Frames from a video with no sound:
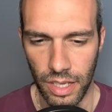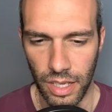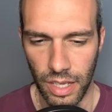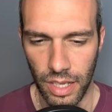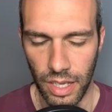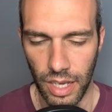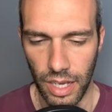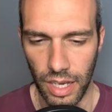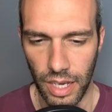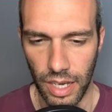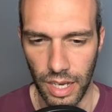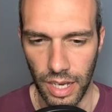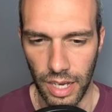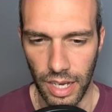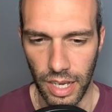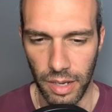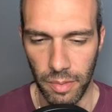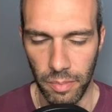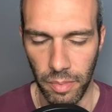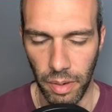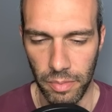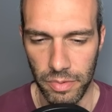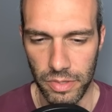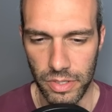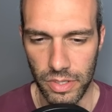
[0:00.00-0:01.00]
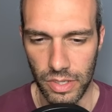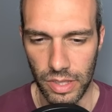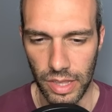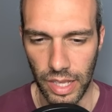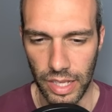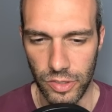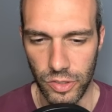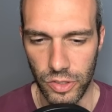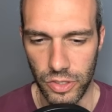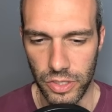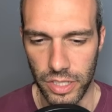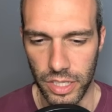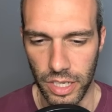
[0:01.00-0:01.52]
remember it was a
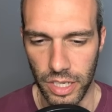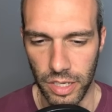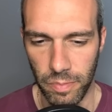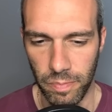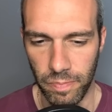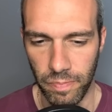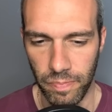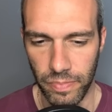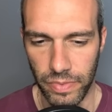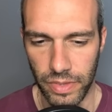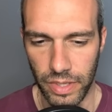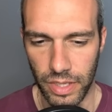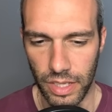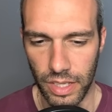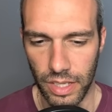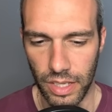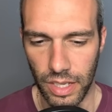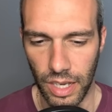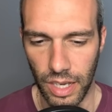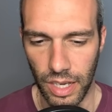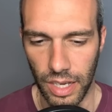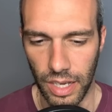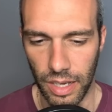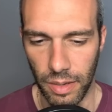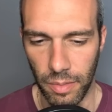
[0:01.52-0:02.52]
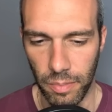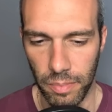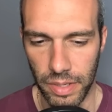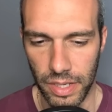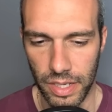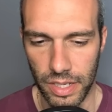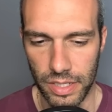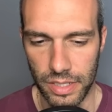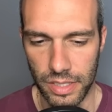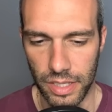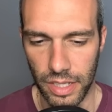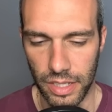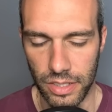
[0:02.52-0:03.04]
legend team
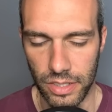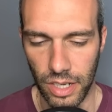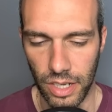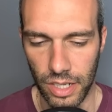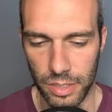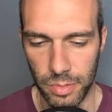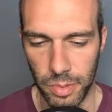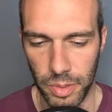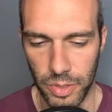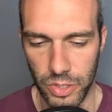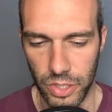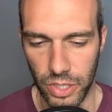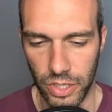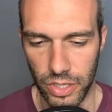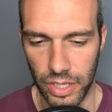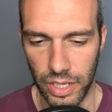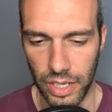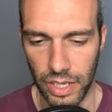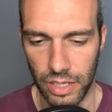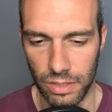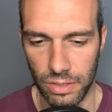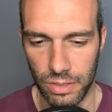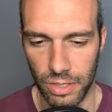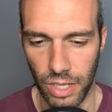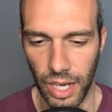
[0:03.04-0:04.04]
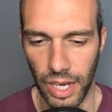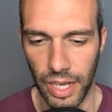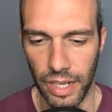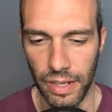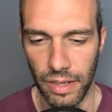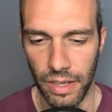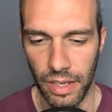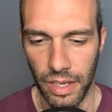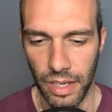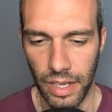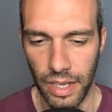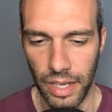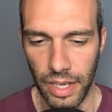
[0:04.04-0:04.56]
because they talked about Turtonator a lot.
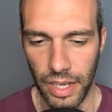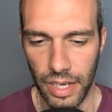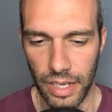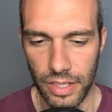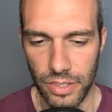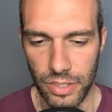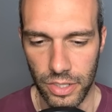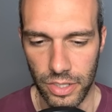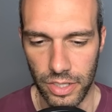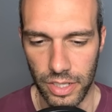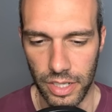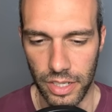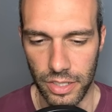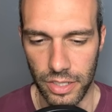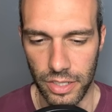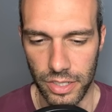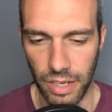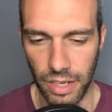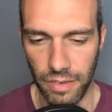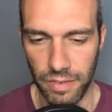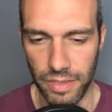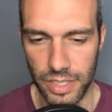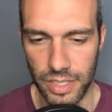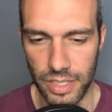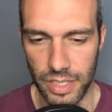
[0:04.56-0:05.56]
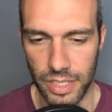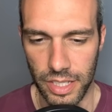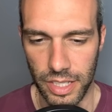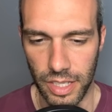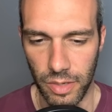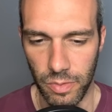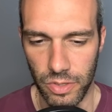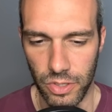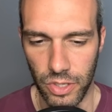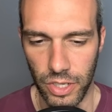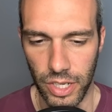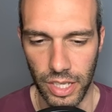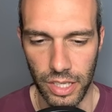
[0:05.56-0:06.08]
And Turtonator is kind of a sneaky,
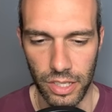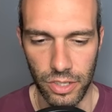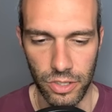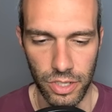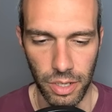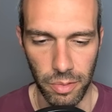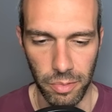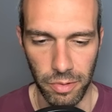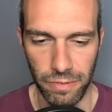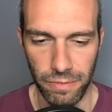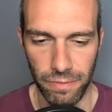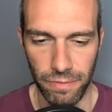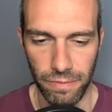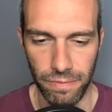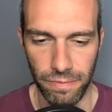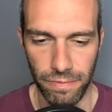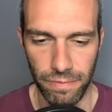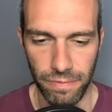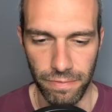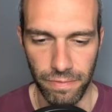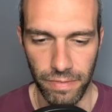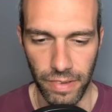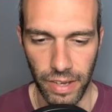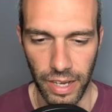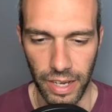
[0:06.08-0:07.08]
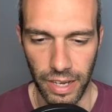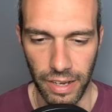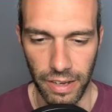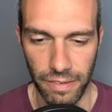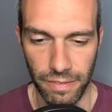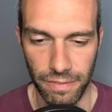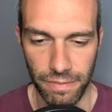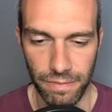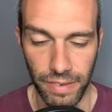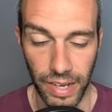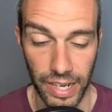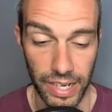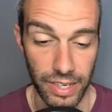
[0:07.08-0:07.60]
so you got your double
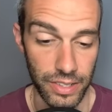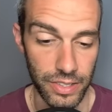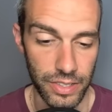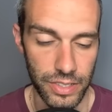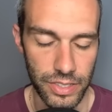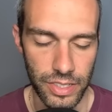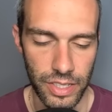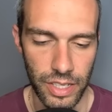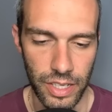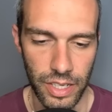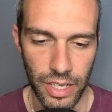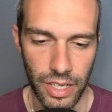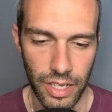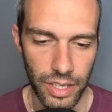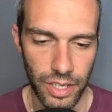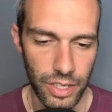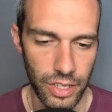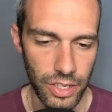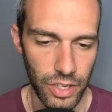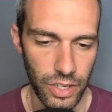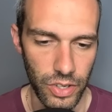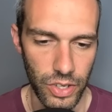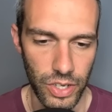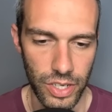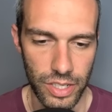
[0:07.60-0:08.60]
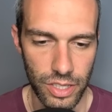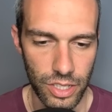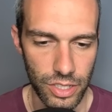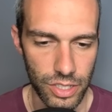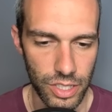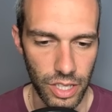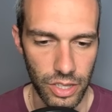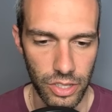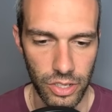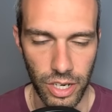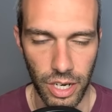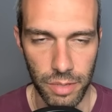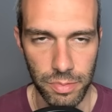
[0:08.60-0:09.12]
fires. You know, there's
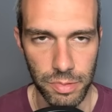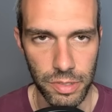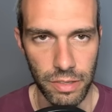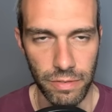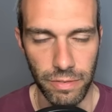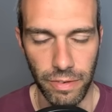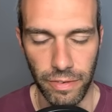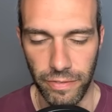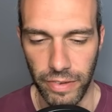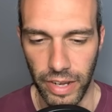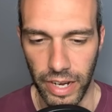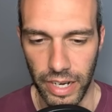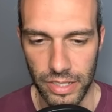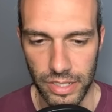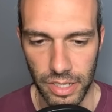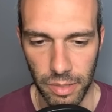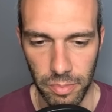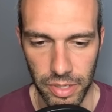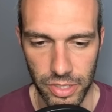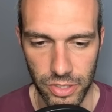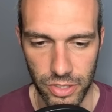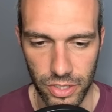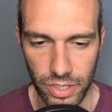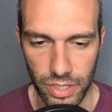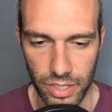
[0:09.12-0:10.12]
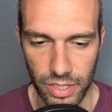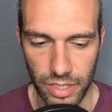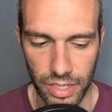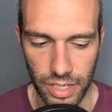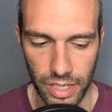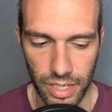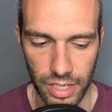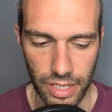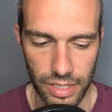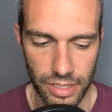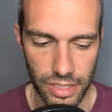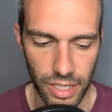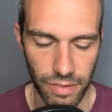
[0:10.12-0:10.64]
other options for fires. I mentioned
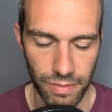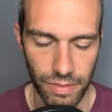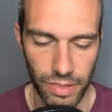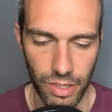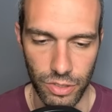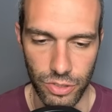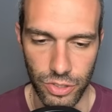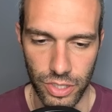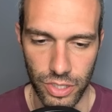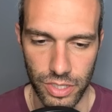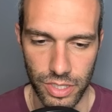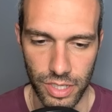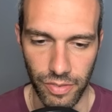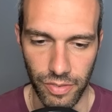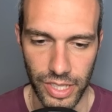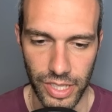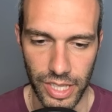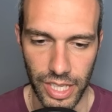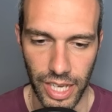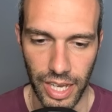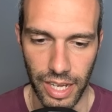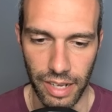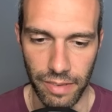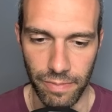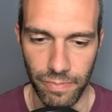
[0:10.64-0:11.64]
Typhlosion, stuff like that.